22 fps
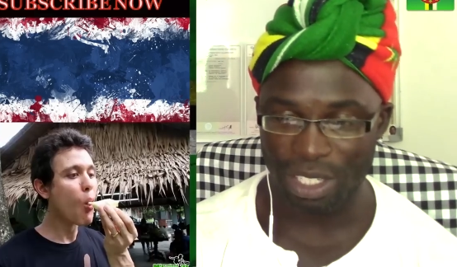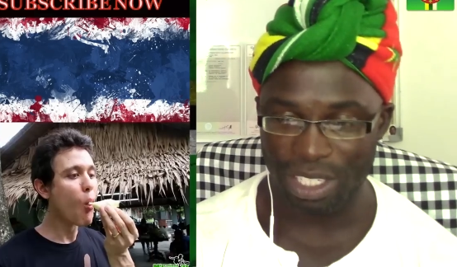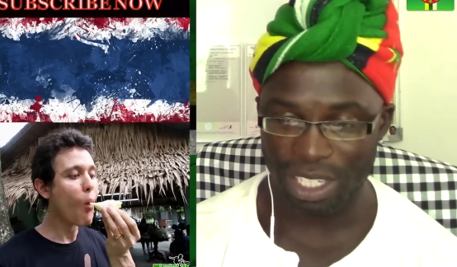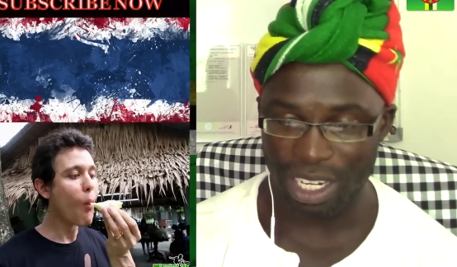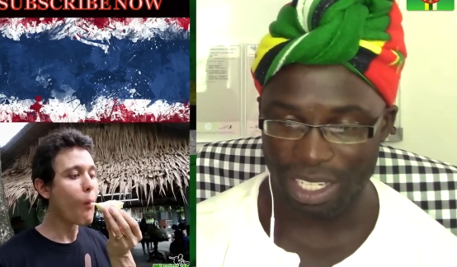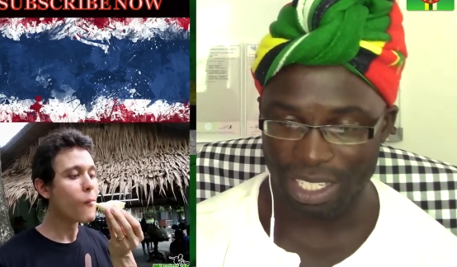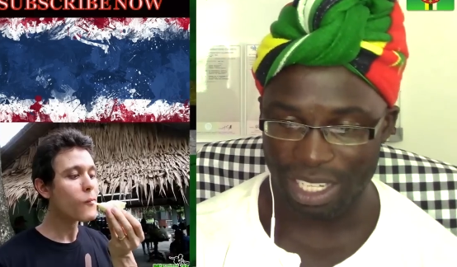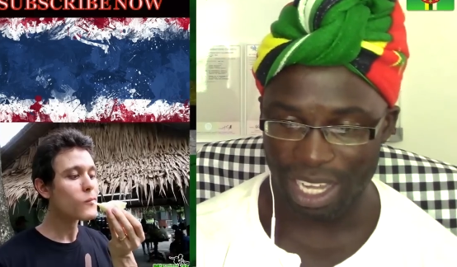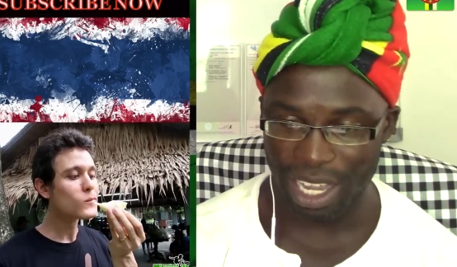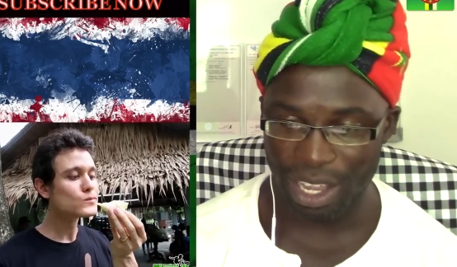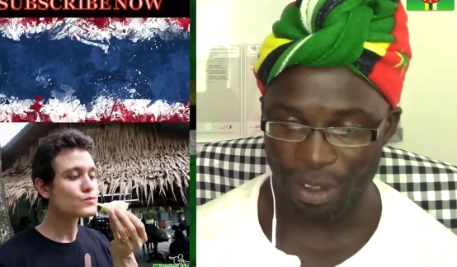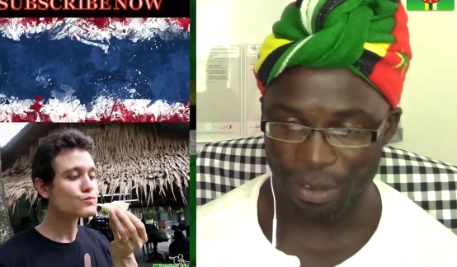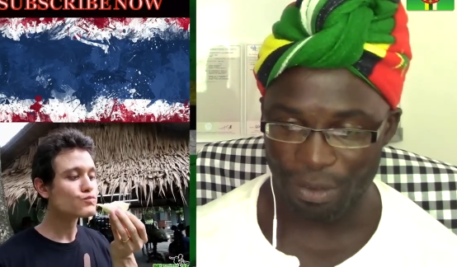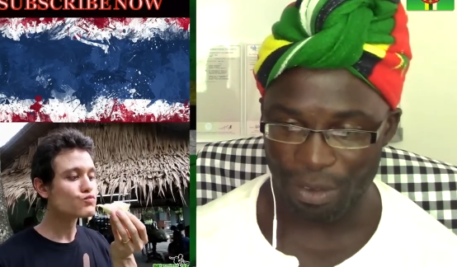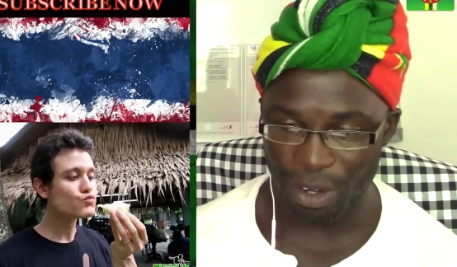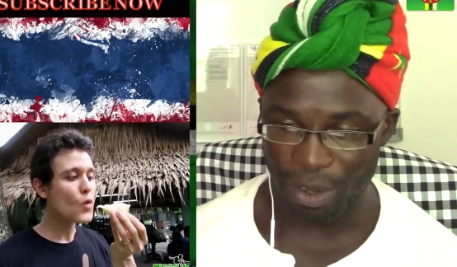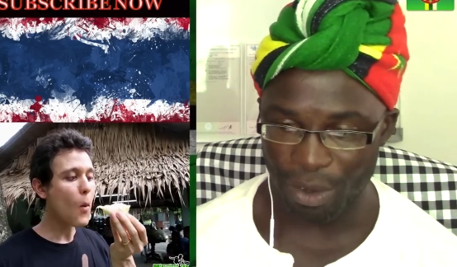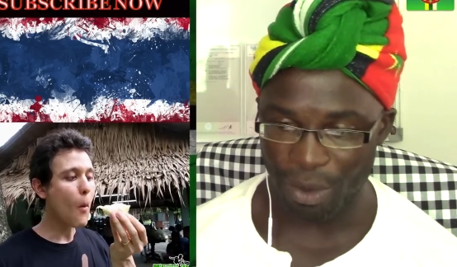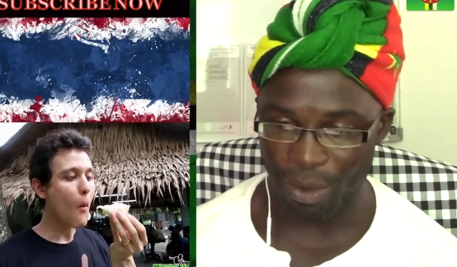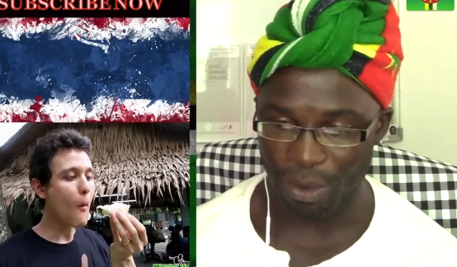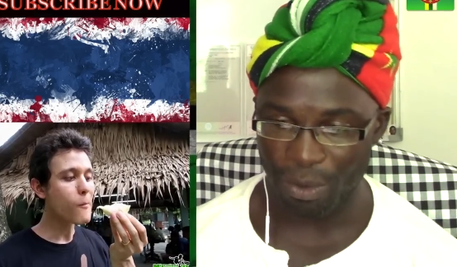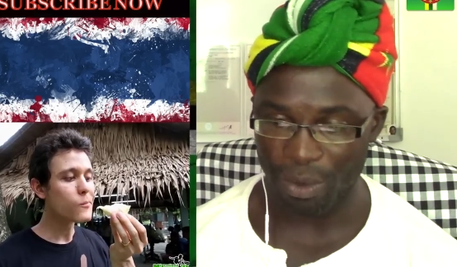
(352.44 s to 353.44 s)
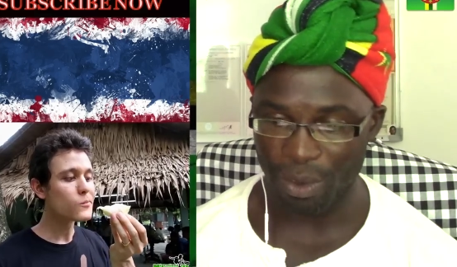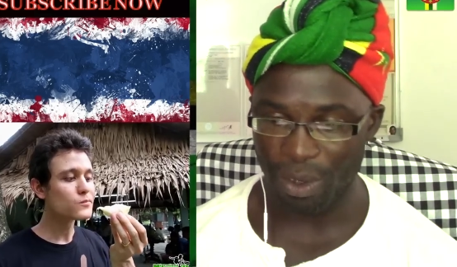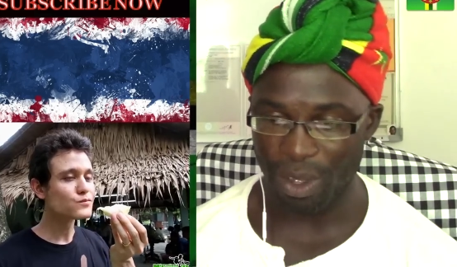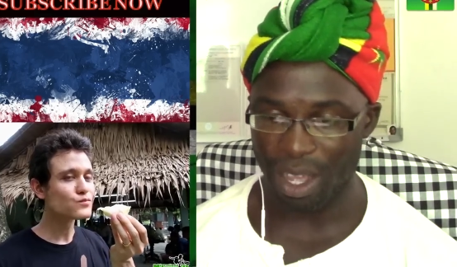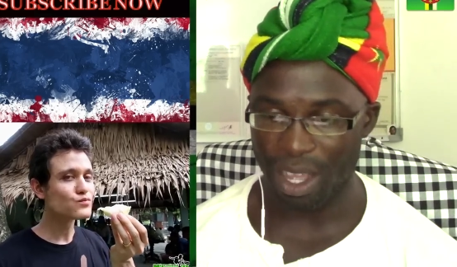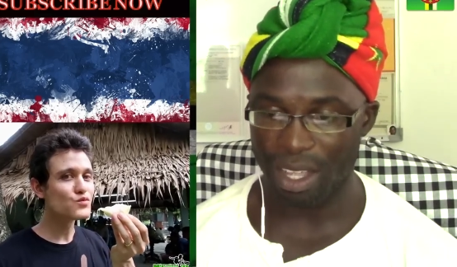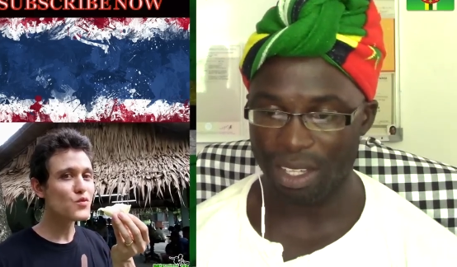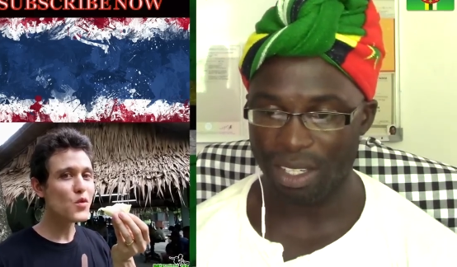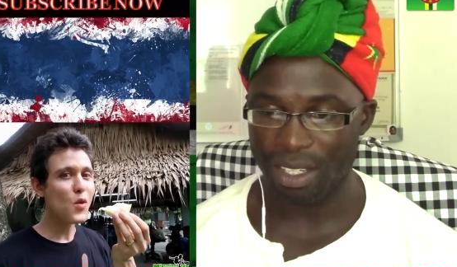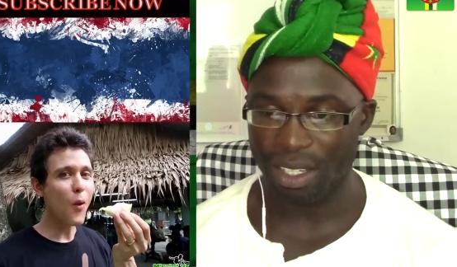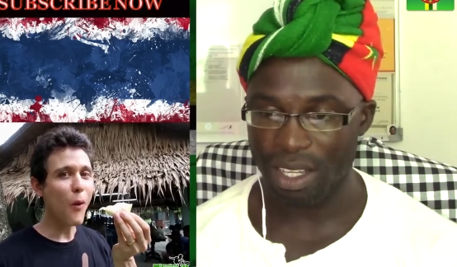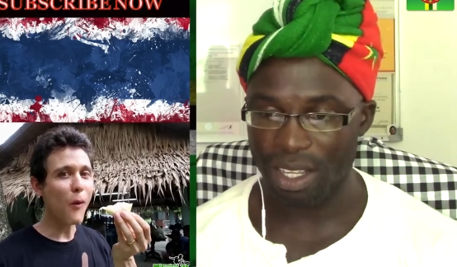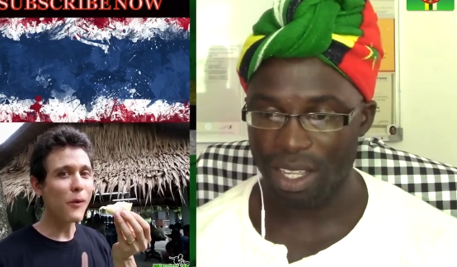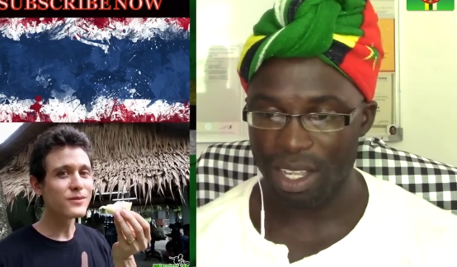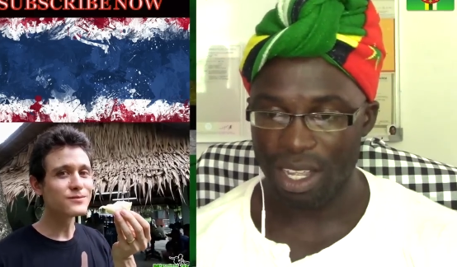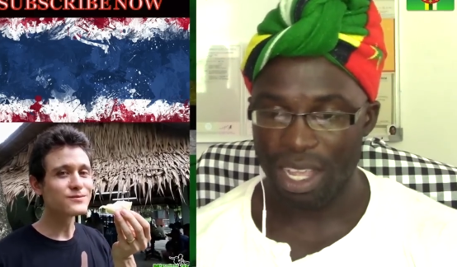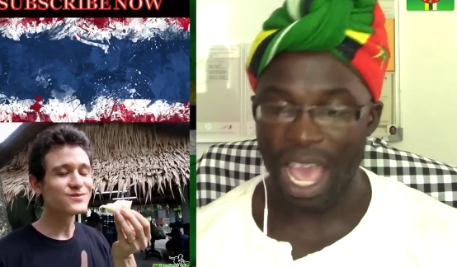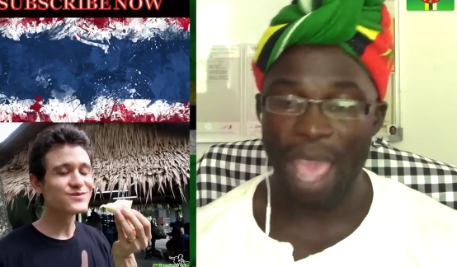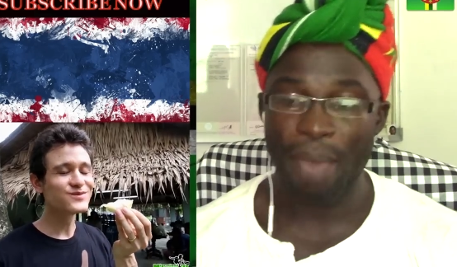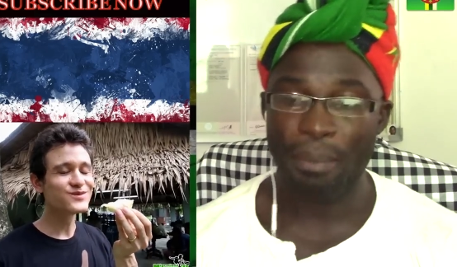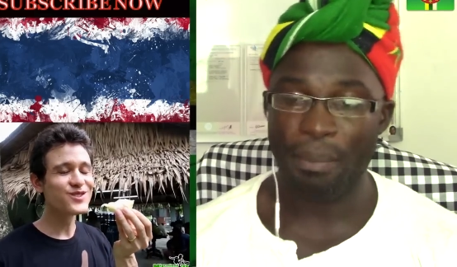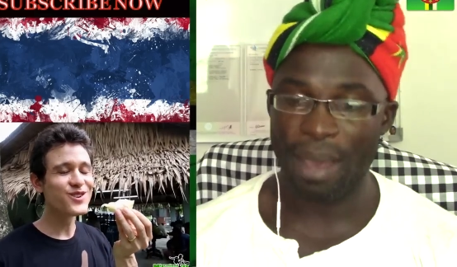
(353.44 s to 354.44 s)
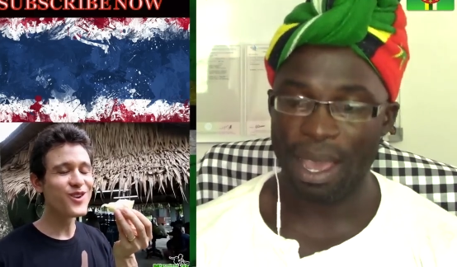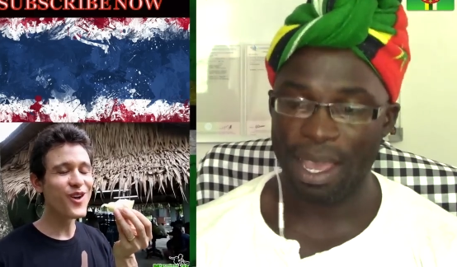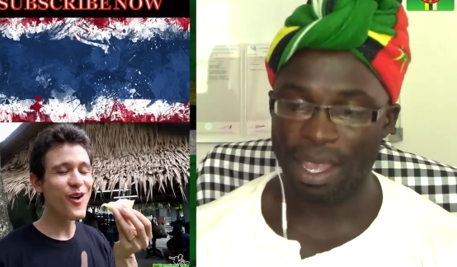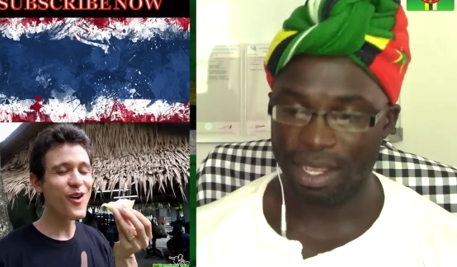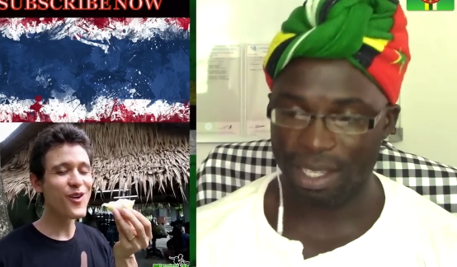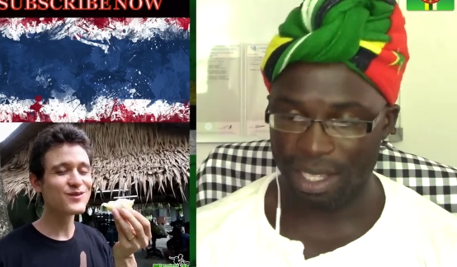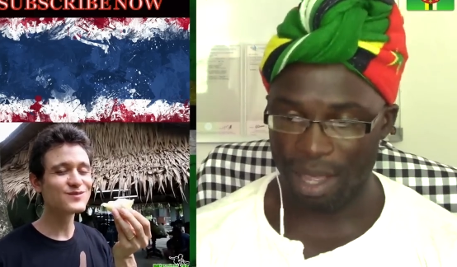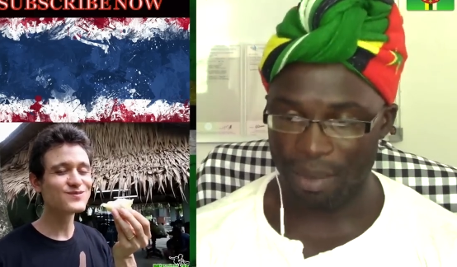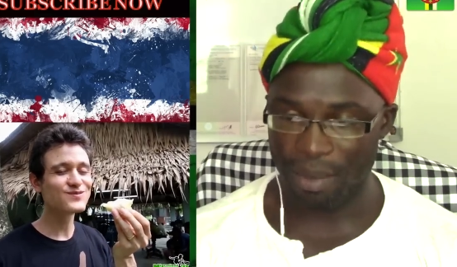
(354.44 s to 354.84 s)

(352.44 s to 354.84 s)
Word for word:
Speaker 1: the entire video, guys. I might, I